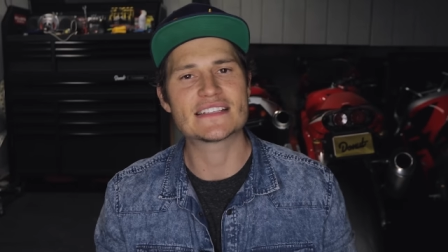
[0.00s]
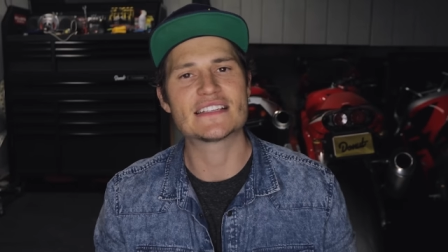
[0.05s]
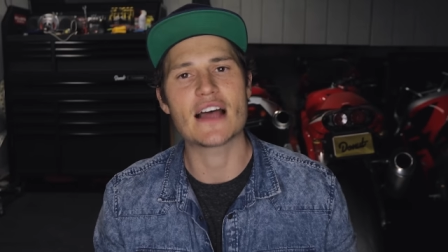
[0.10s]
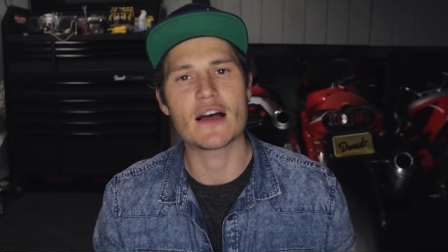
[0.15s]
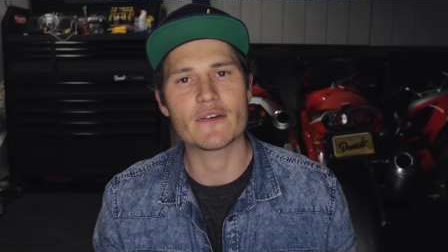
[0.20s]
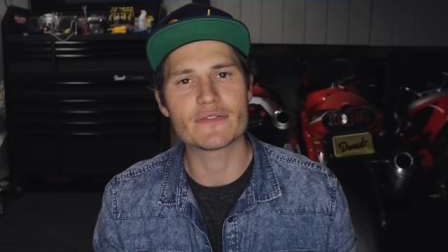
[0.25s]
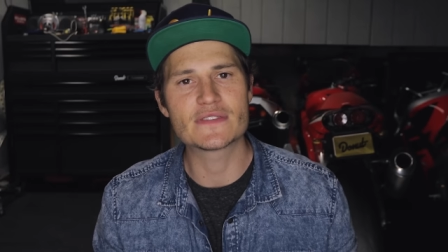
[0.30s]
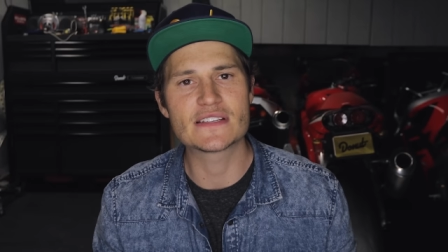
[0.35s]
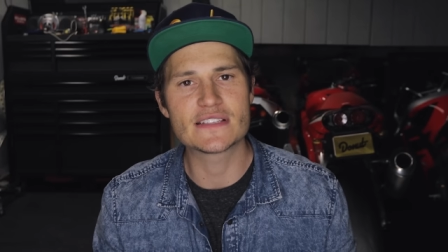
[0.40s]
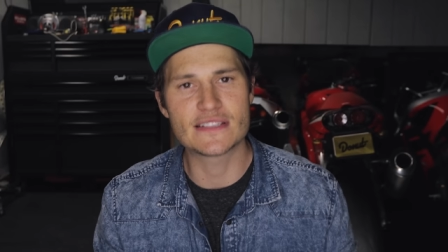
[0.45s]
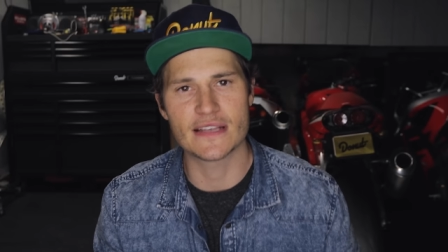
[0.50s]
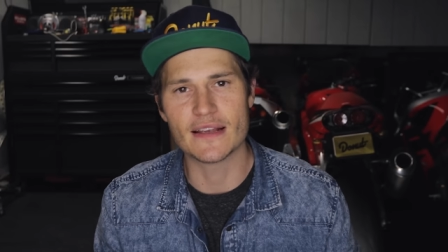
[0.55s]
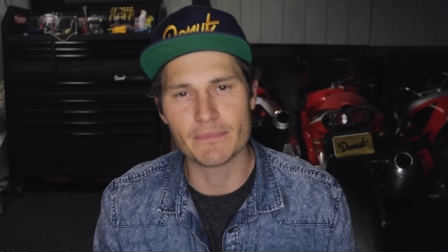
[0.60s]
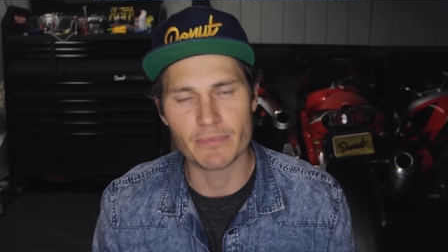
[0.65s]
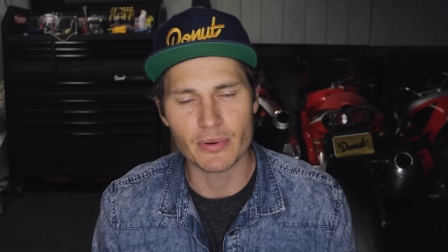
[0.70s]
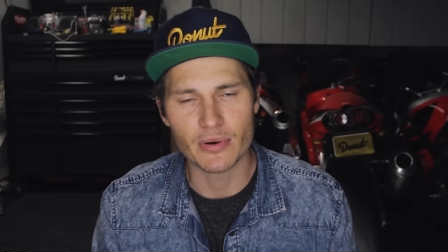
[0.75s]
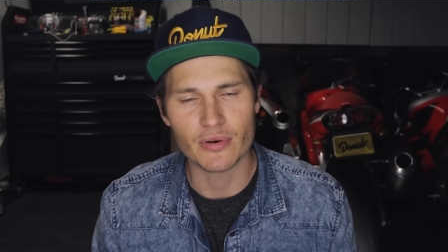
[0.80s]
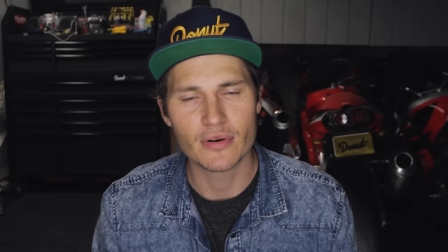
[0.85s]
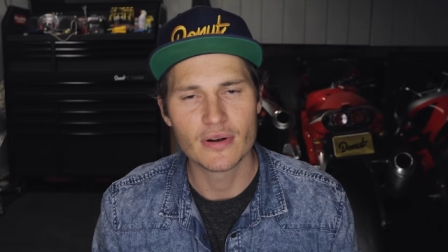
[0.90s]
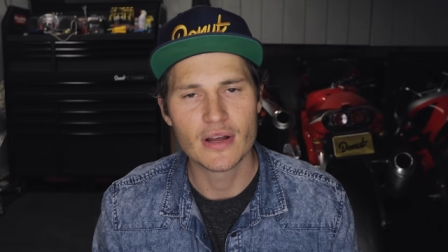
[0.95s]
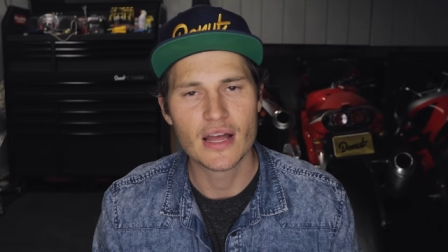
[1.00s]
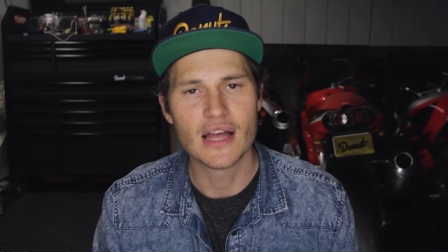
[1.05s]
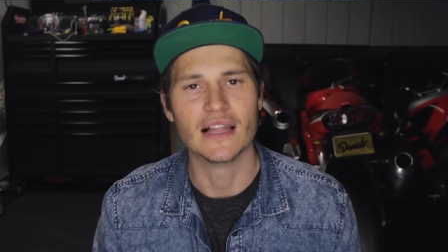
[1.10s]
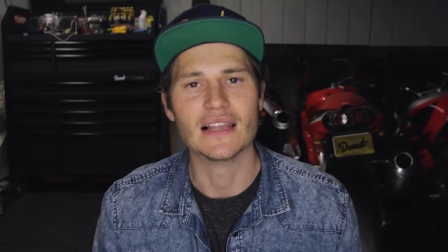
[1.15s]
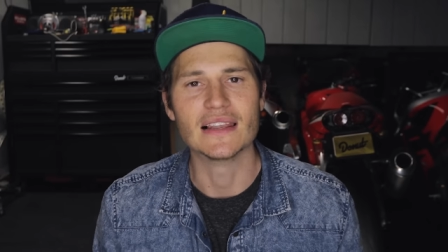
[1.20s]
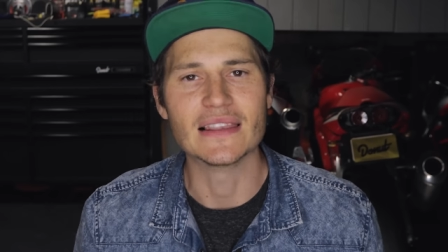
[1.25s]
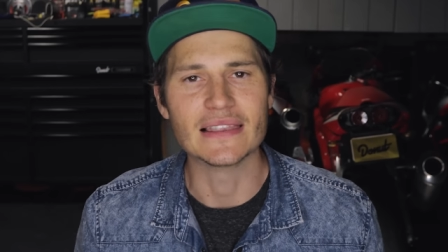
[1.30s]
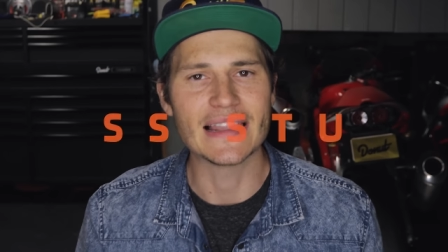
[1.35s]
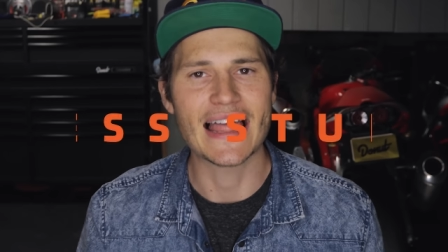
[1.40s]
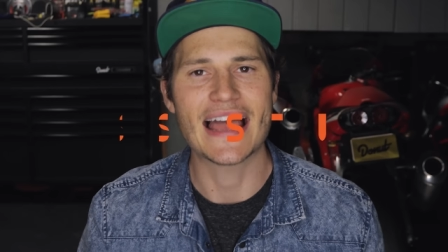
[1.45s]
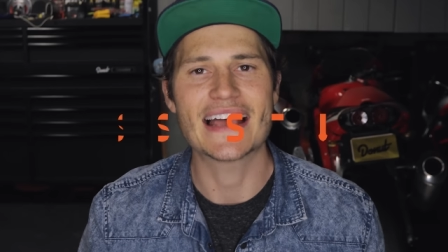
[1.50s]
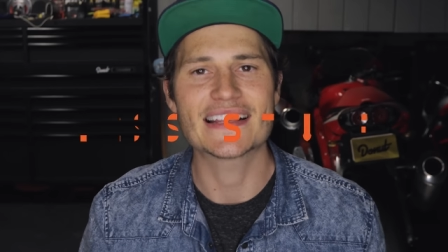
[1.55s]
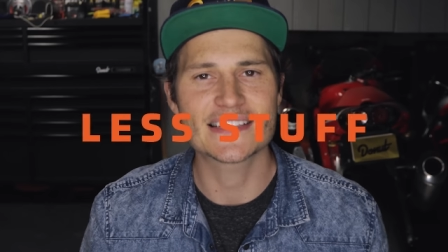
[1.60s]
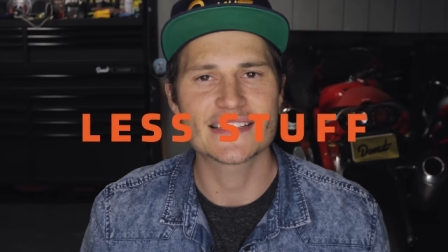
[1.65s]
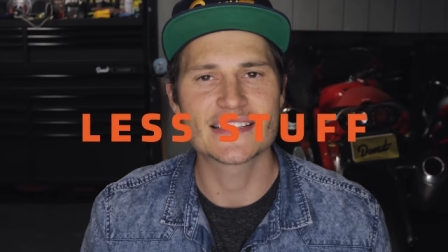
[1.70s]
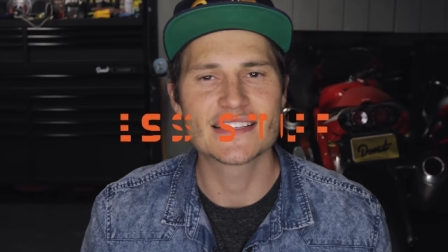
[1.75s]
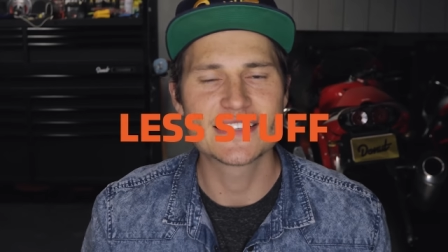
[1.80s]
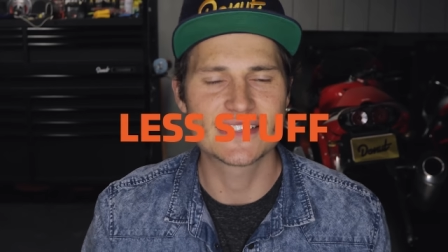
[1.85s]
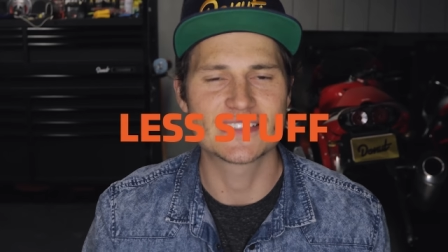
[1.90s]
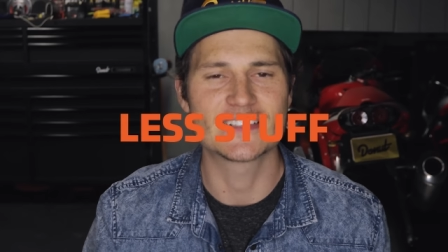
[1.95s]
stuff simple,
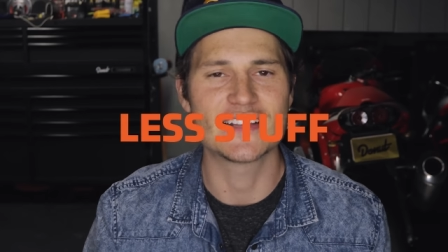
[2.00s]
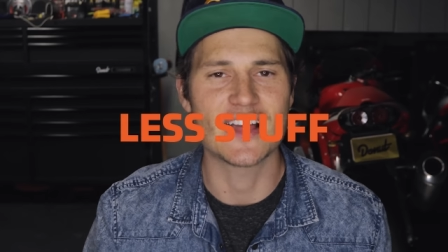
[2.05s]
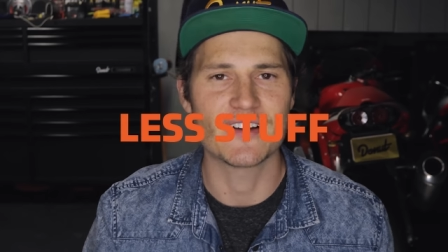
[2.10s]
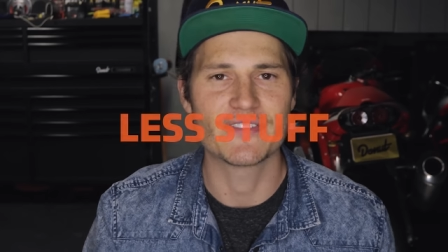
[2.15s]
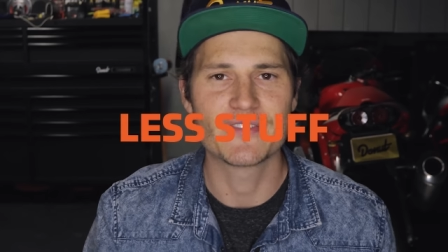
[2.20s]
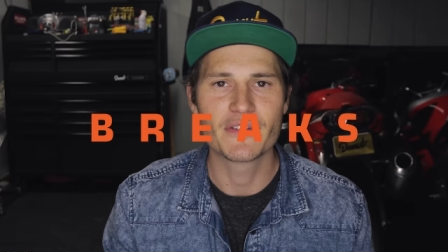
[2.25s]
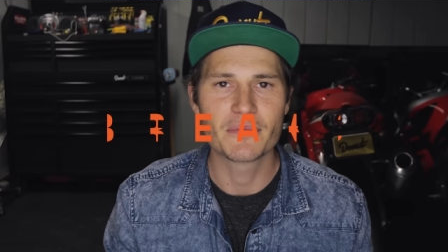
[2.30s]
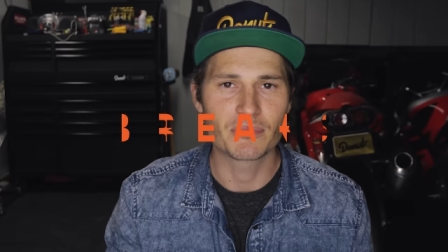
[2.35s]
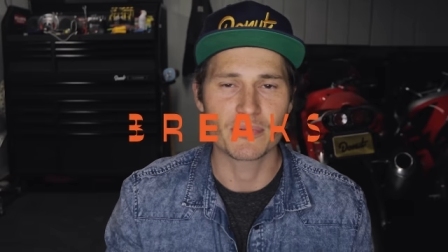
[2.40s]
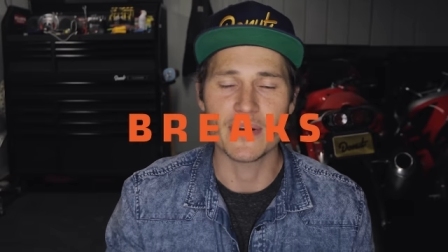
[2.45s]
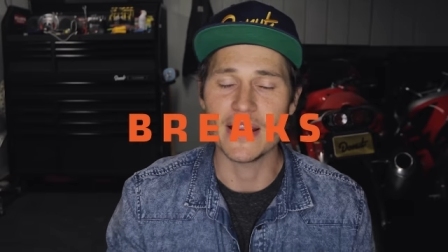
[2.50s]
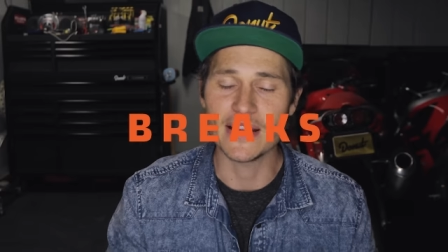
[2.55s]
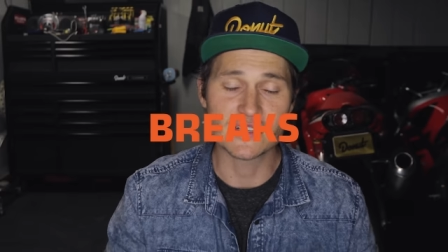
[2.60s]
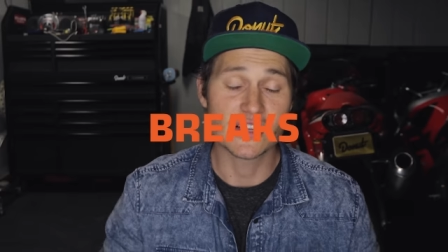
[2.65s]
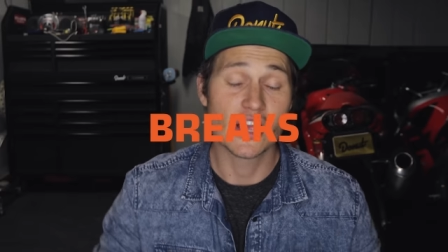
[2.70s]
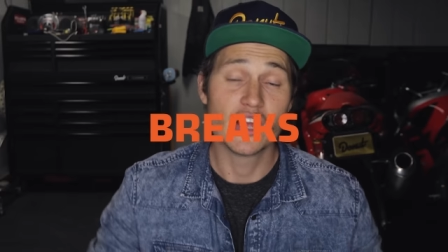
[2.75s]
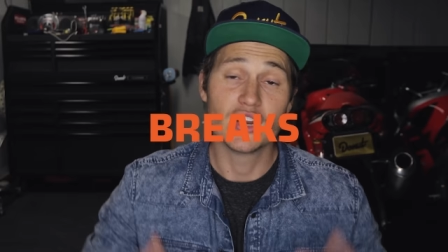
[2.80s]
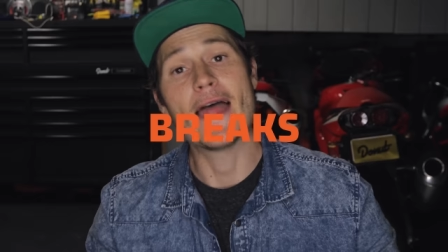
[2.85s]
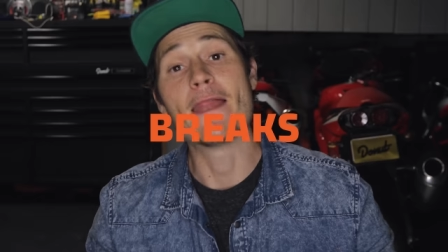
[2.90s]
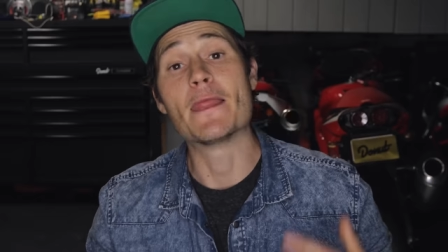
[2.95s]
less stuff breaks.